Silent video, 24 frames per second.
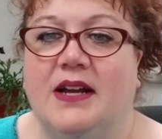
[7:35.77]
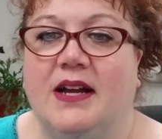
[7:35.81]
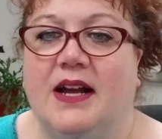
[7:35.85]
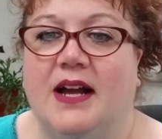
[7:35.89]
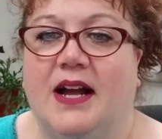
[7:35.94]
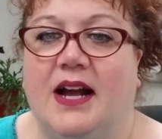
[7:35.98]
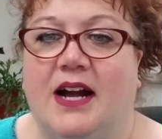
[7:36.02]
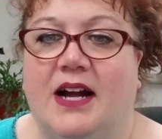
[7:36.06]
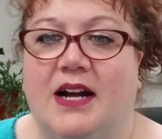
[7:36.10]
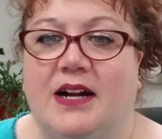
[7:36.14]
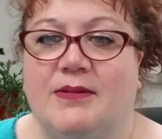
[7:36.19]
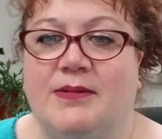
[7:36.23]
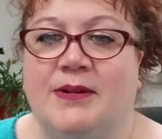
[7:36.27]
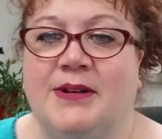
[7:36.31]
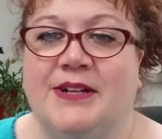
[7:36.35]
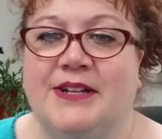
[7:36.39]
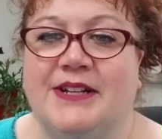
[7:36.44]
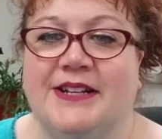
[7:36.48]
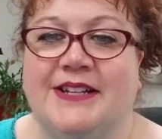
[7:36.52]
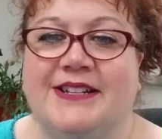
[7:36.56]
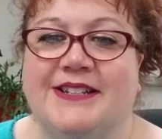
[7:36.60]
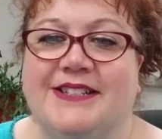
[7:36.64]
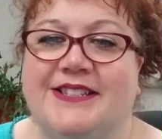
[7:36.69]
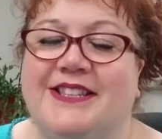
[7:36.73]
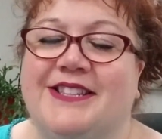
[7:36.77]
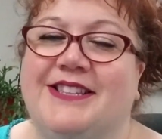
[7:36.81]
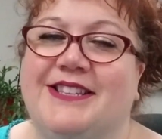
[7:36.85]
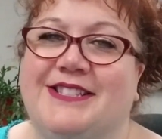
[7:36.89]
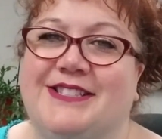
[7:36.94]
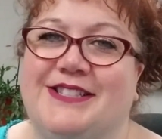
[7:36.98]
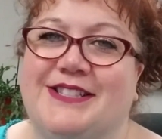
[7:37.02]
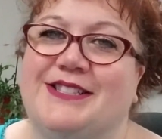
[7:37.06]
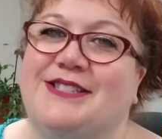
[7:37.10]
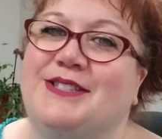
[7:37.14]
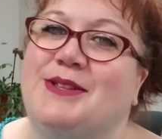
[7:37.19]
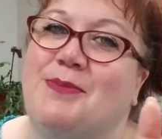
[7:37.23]
This
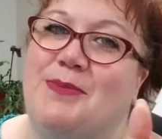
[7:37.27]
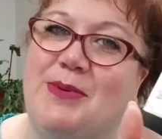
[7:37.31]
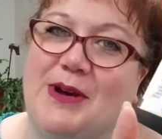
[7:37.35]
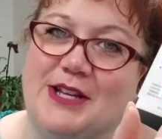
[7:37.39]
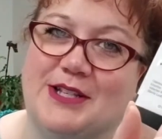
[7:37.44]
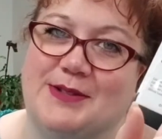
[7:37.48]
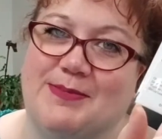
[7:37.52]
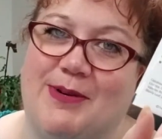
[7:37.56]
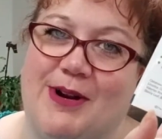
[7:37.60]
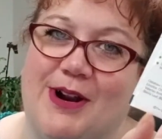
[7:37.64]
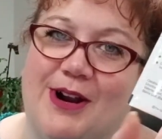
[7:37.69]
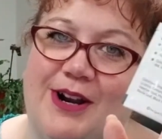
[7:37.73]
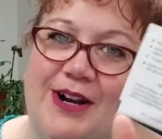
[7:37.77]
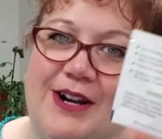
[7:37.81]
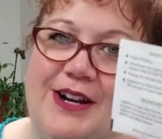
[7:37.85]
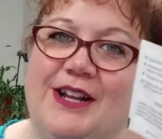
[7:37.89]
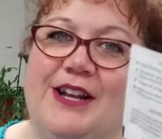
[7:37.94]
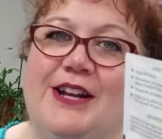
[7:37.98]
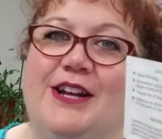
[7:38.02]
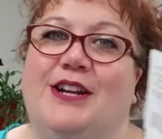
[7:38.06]
is the best part.